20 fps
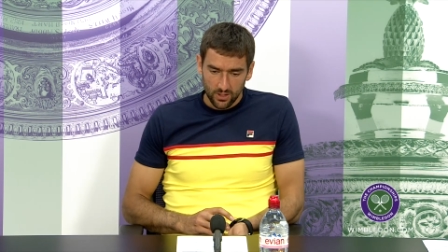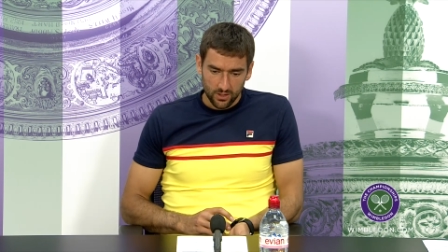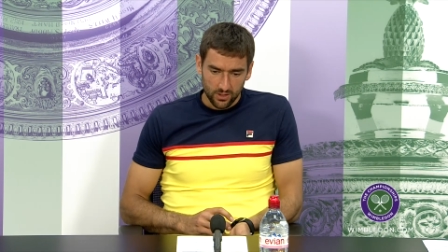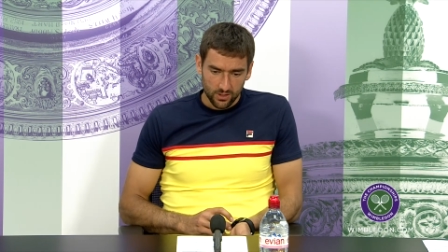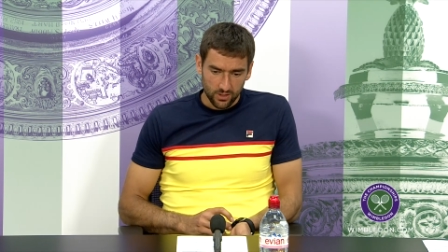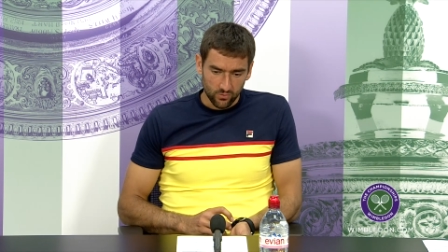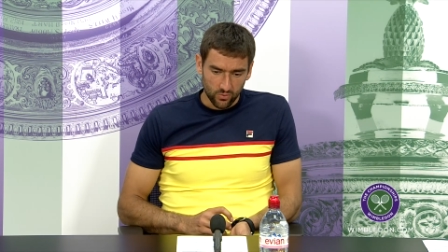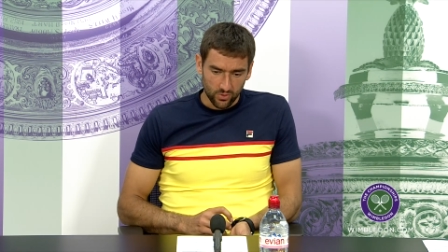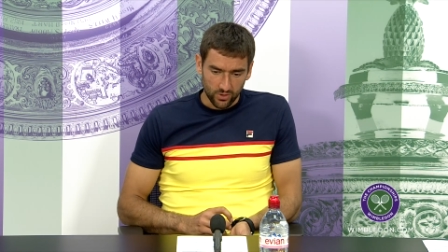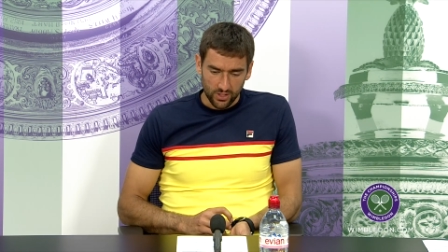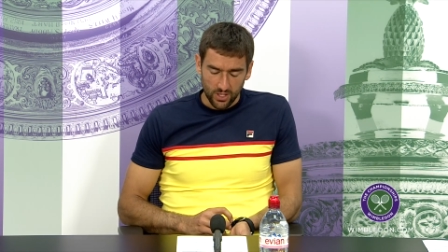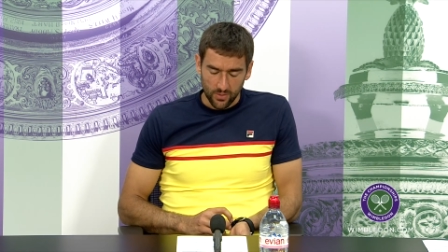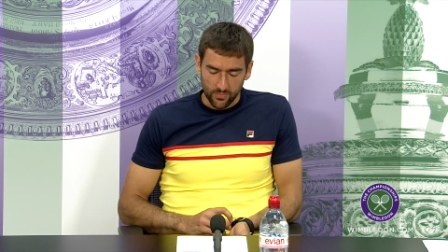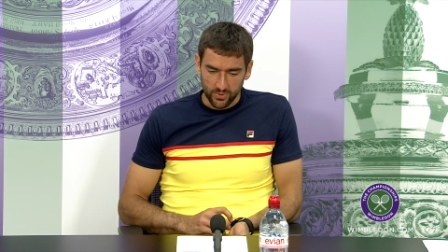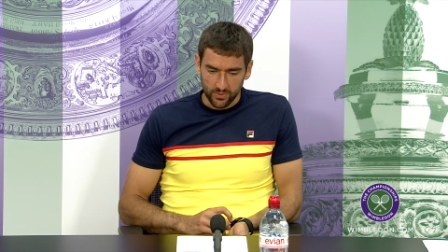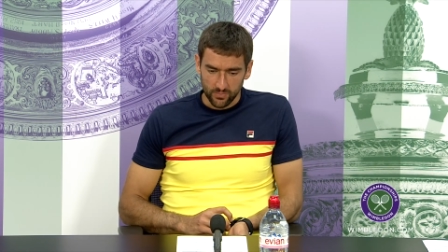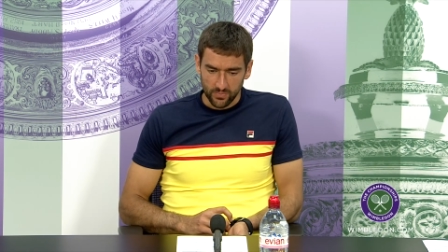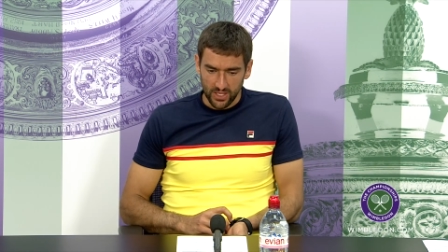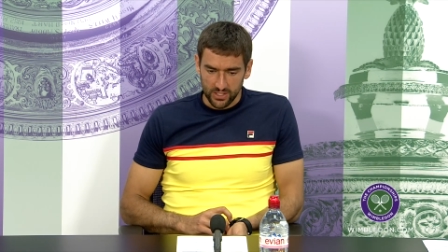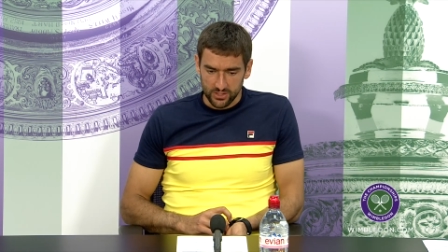He won a
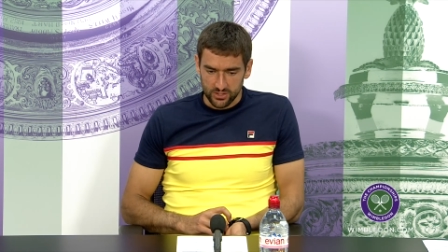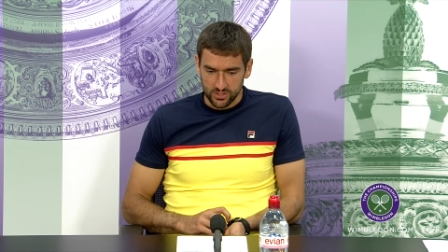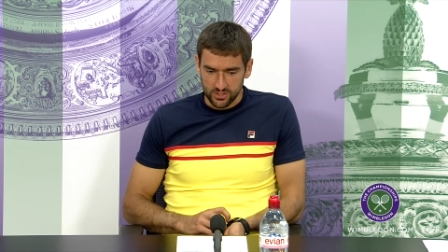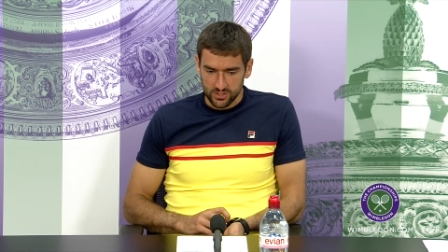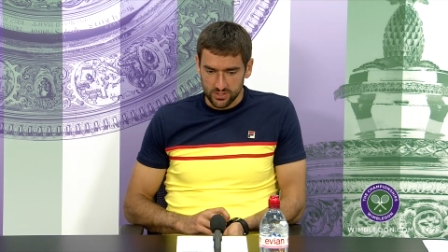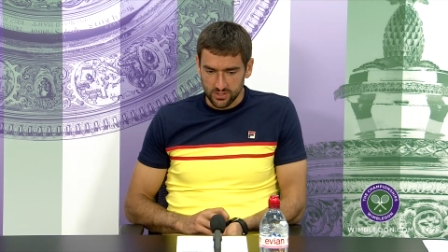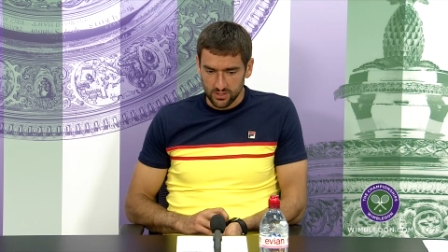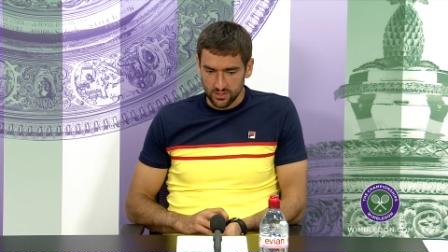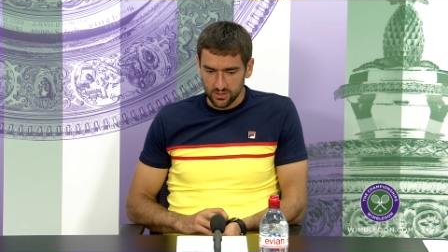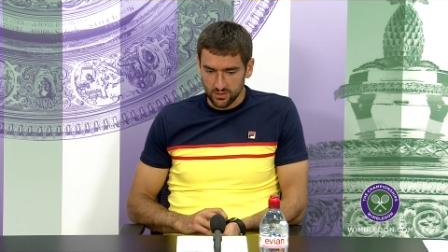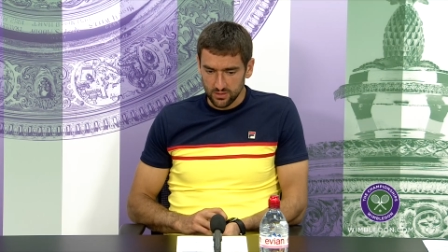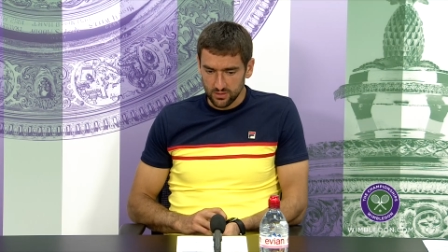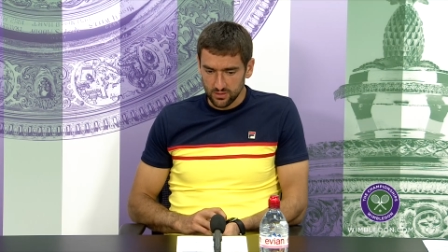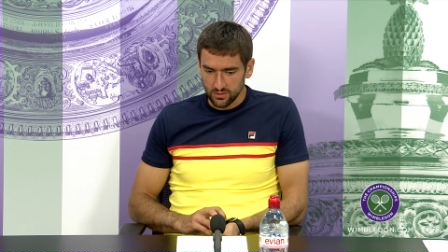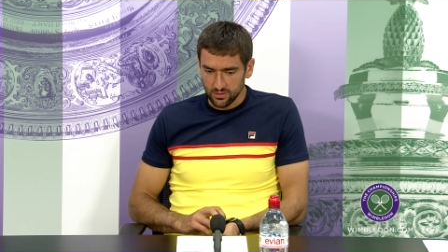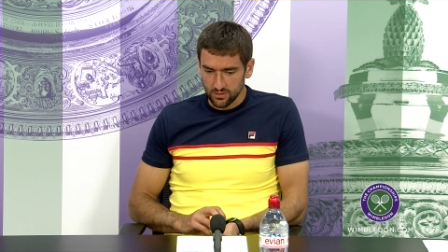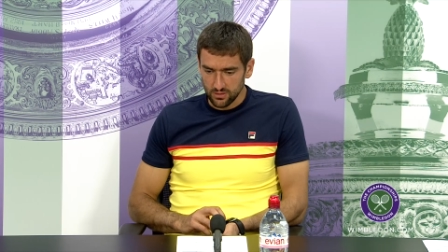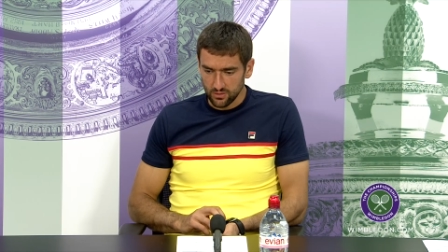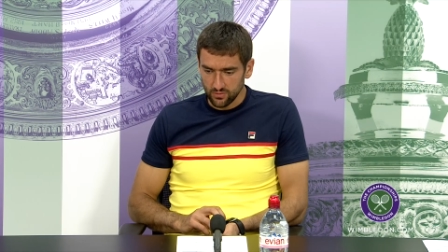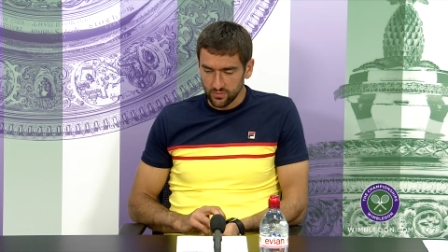couple matches, and
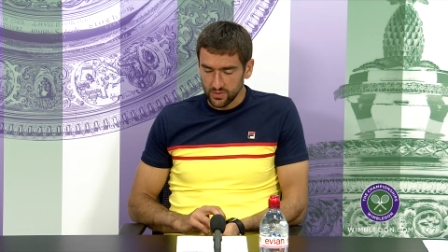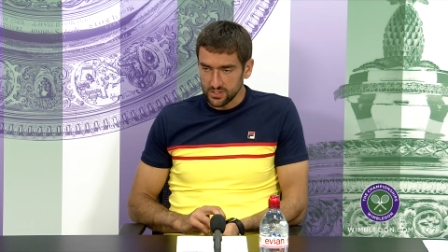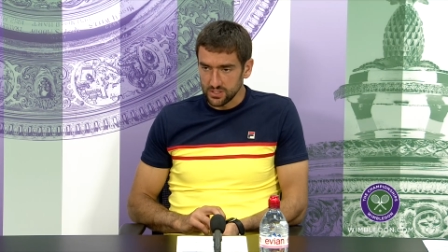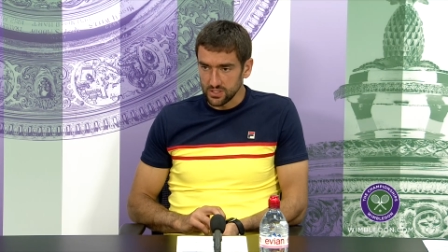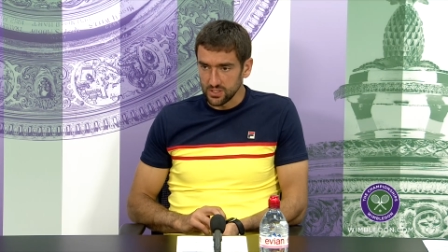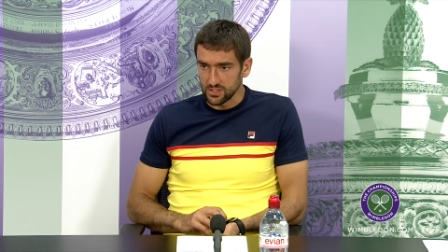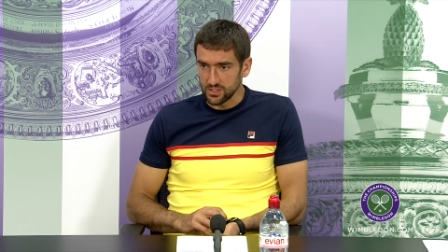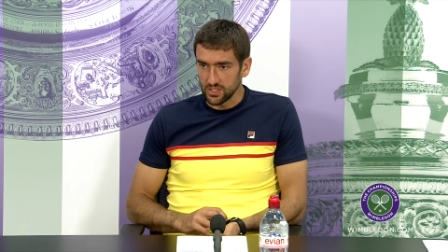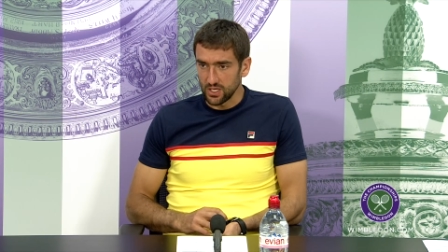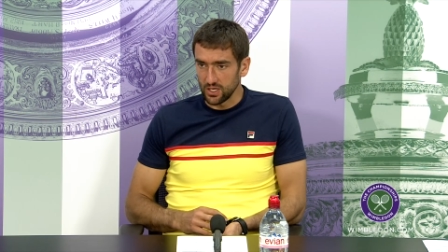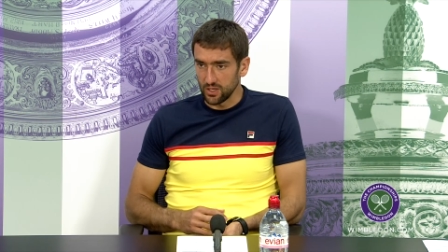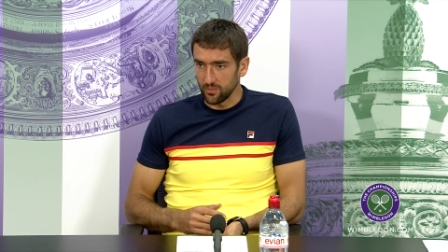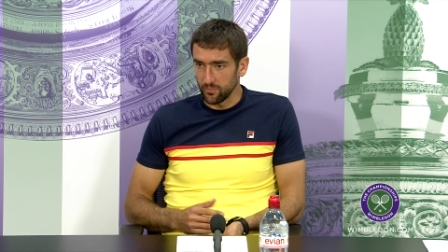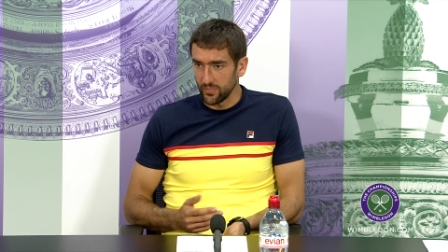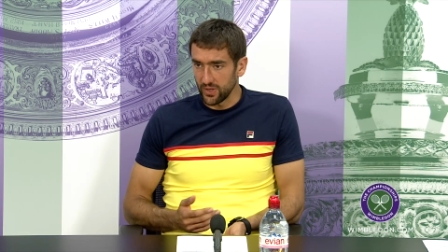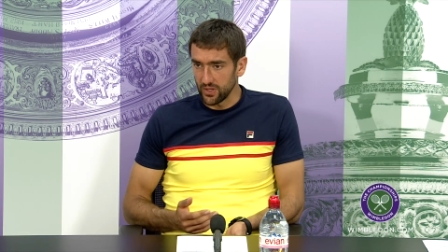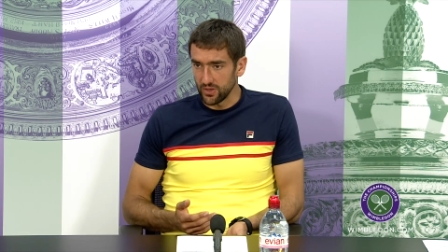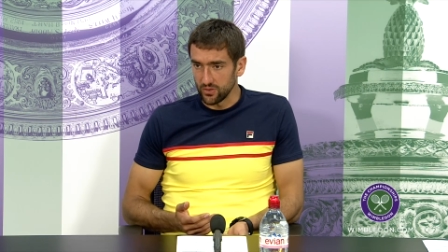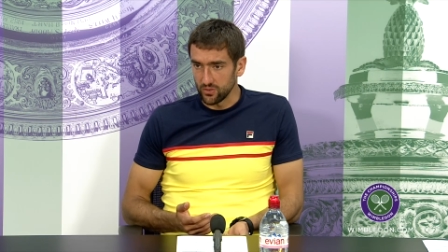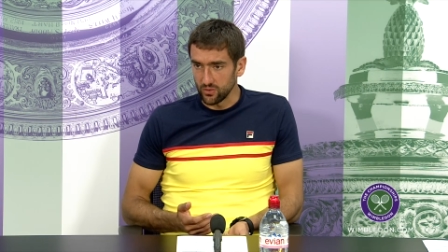obviously he's getting
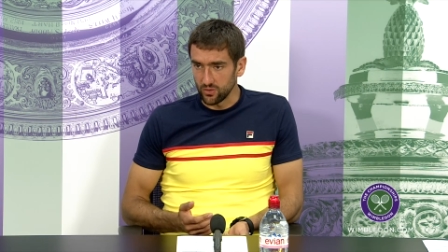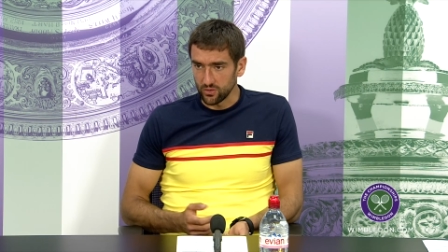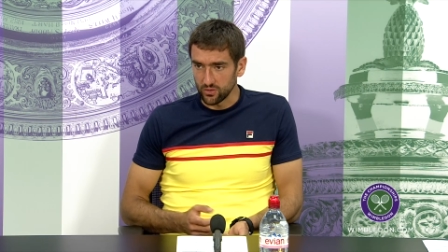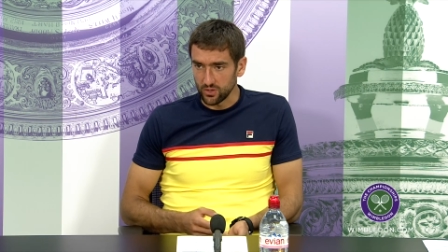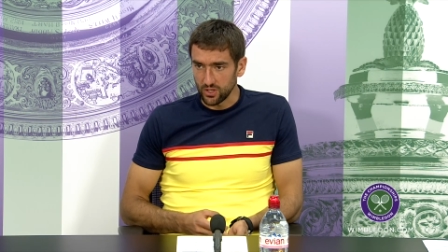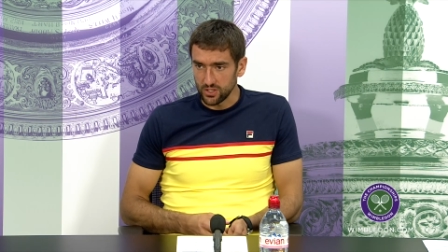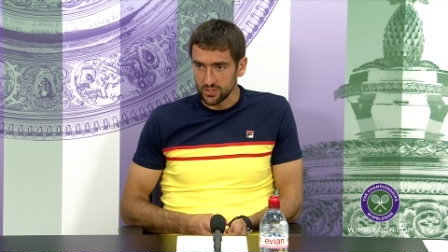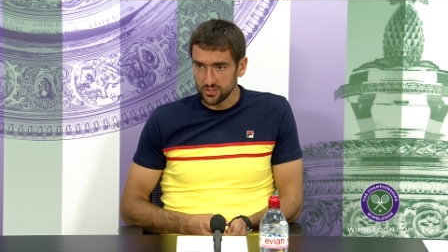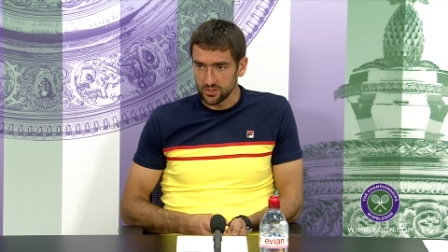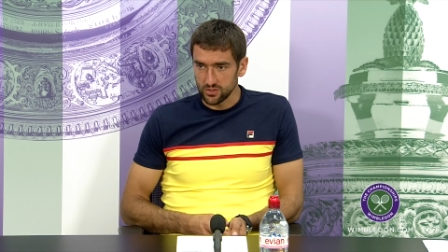better on grass.